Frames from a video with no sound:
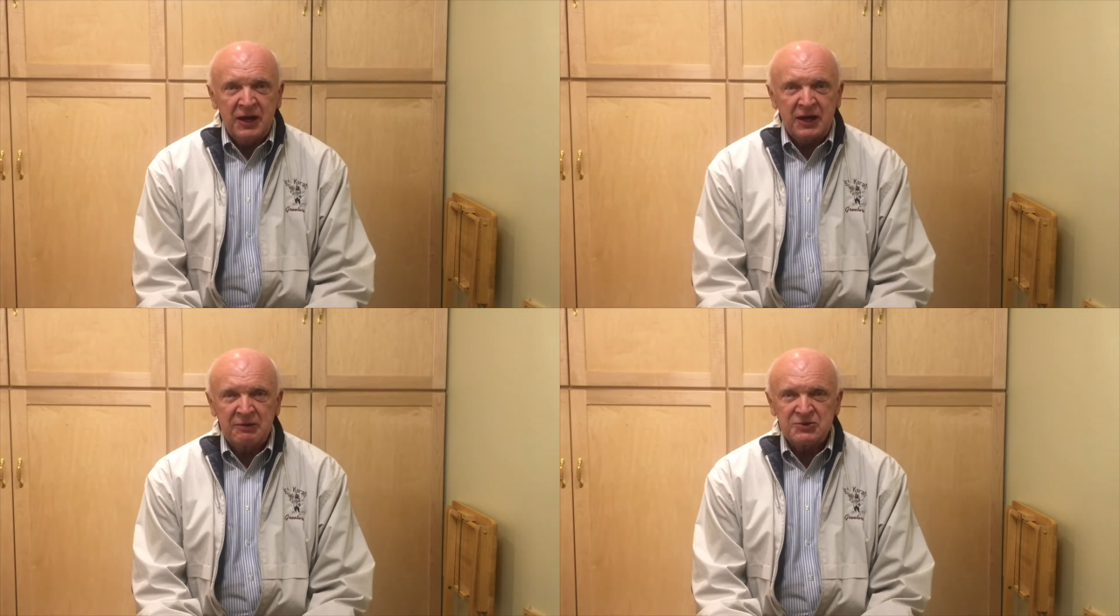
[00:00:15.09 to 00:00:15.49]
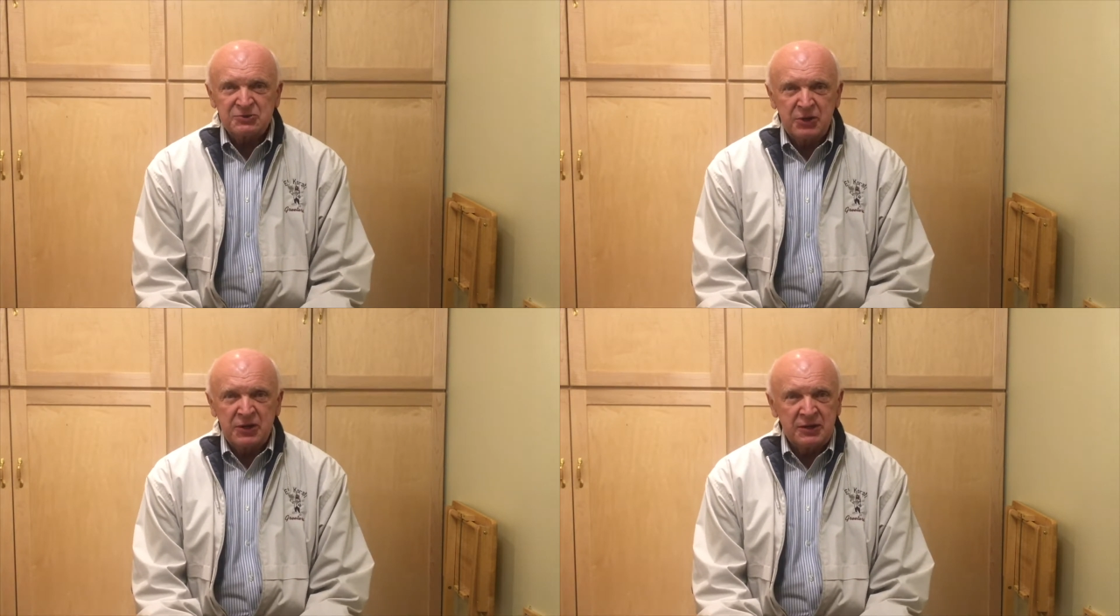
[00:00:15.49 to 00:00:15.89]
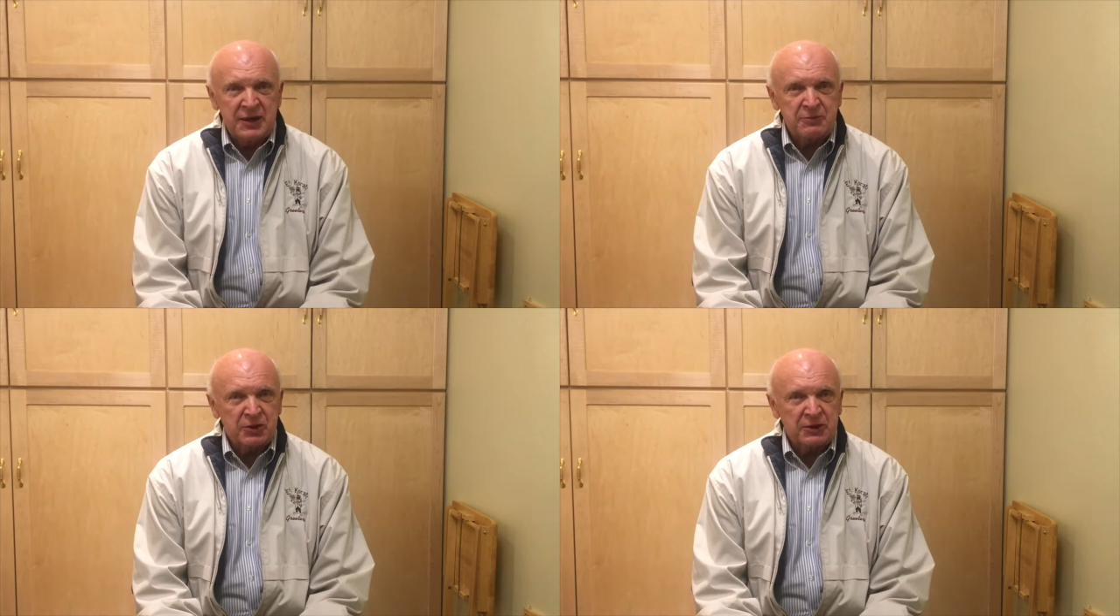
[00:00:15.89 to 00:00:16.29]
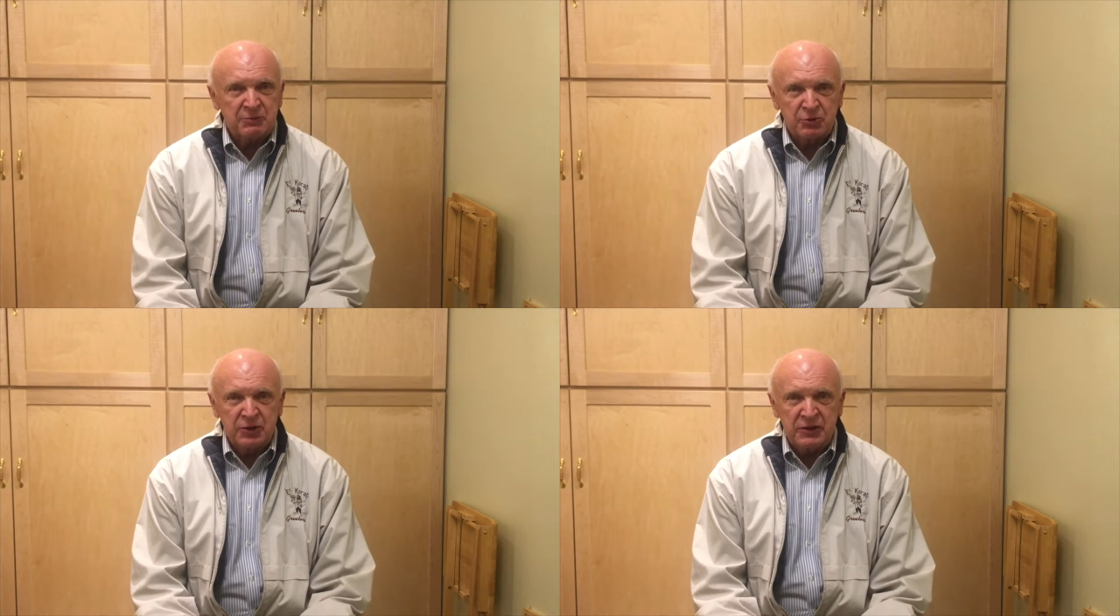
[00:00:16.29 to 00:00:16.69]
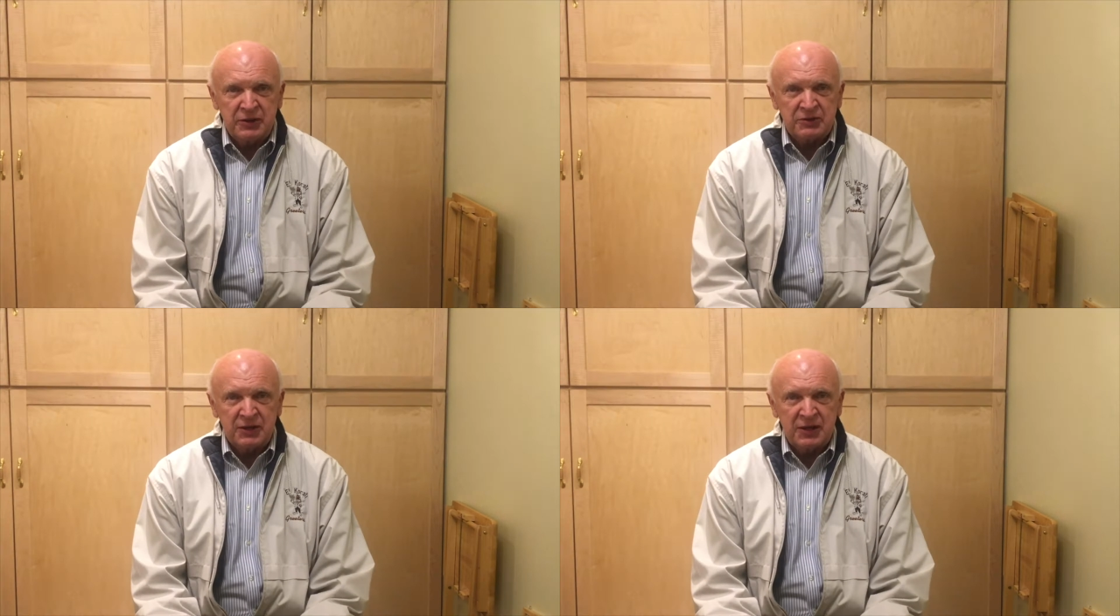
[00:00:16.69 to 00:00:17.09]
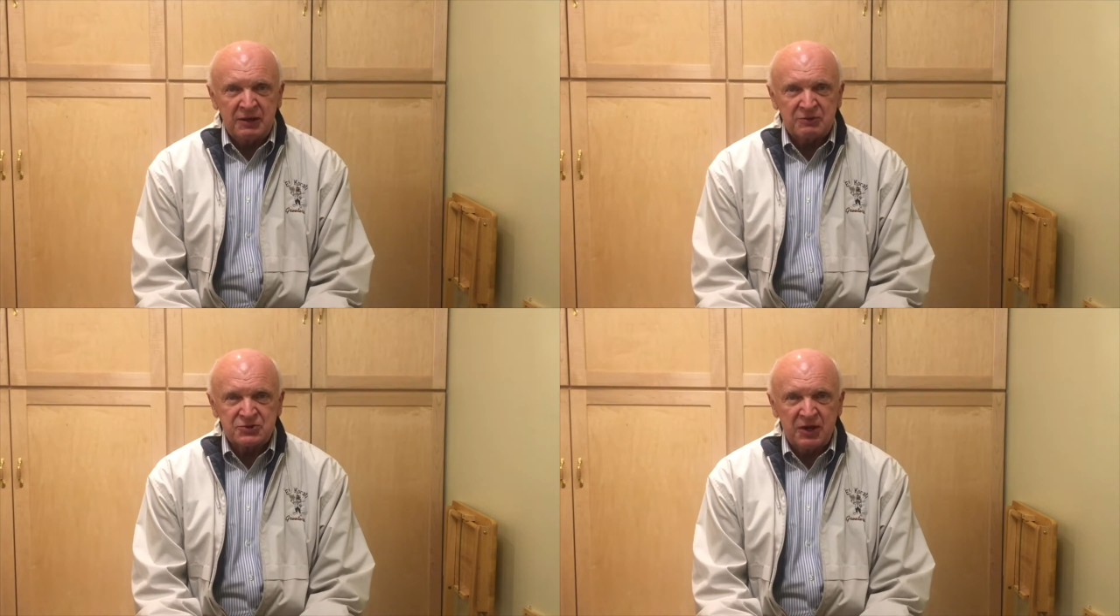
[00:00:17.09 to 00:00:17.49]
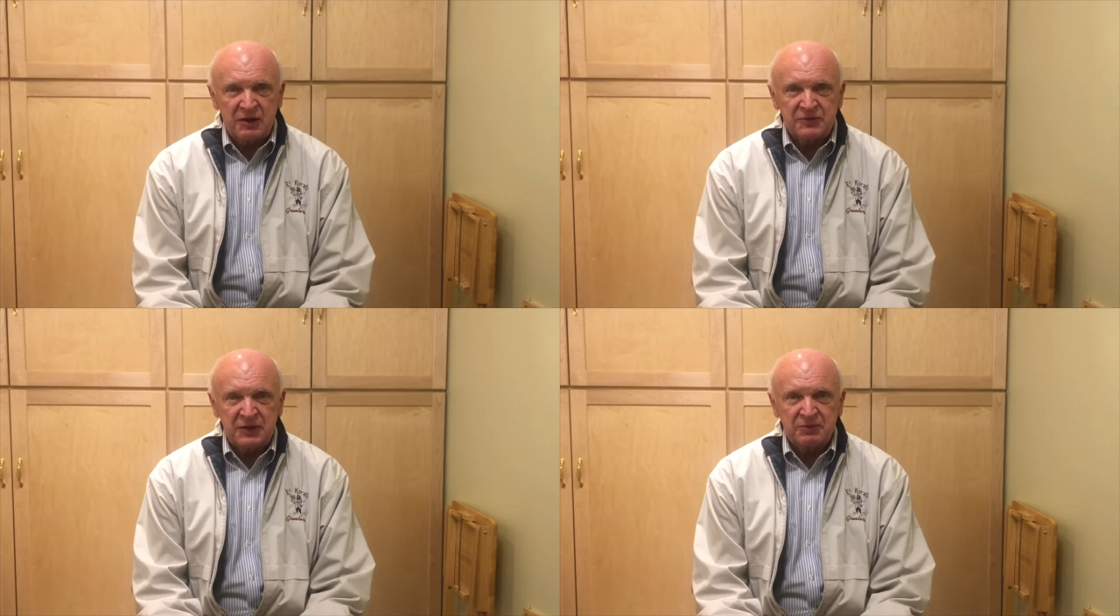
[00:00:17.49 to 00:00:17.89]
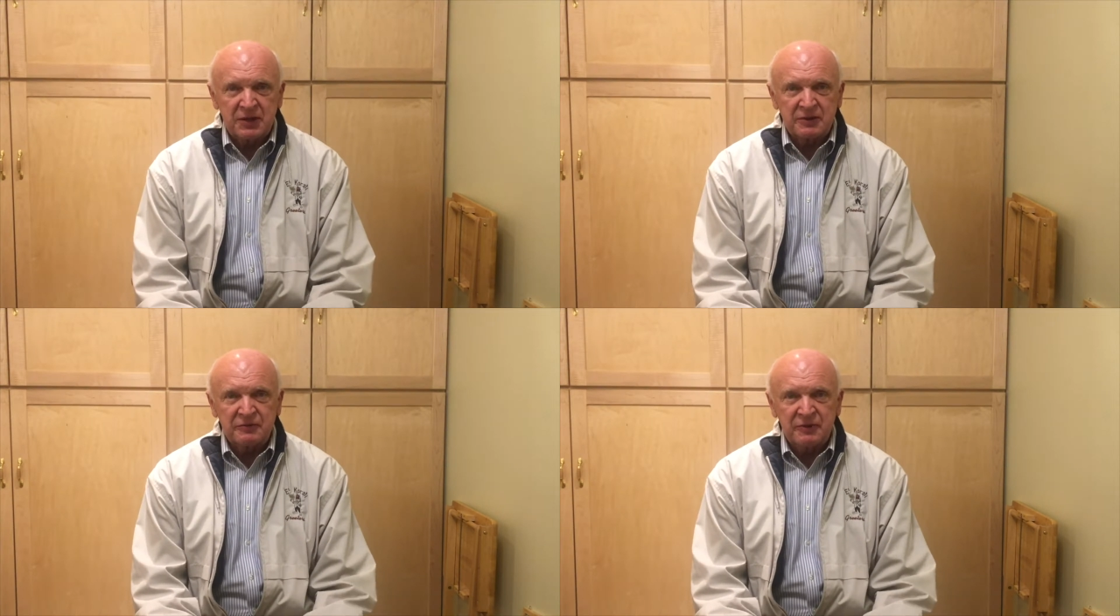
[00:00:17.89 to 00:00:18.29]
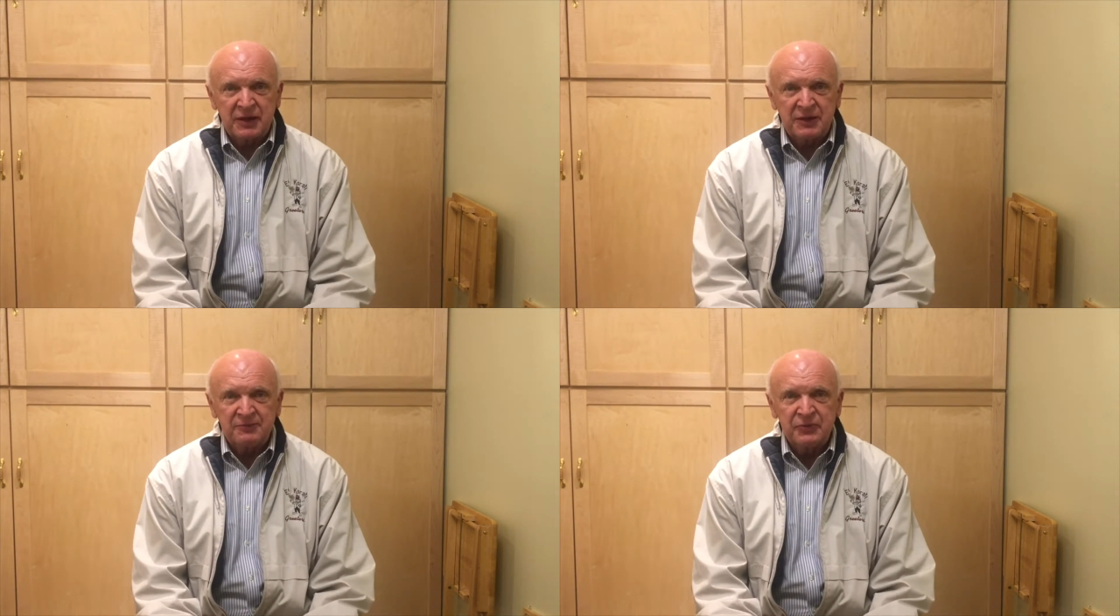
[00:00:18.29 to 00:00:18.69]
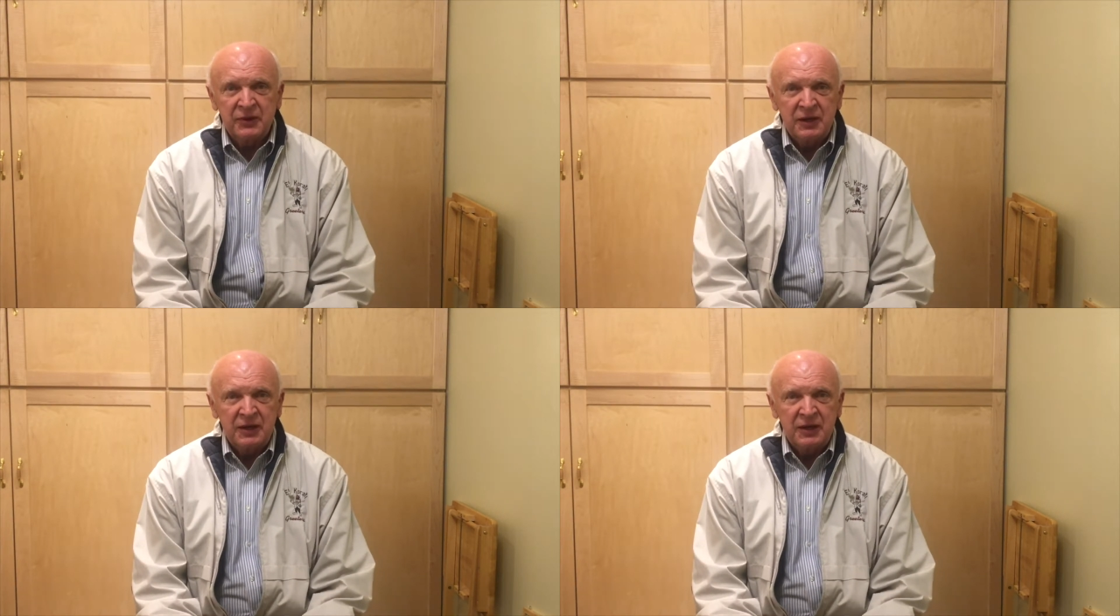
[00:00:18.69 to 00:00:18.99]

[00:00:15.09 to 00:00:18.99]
And I was really laboring and breathing today. I was coughing up a lot of phlegm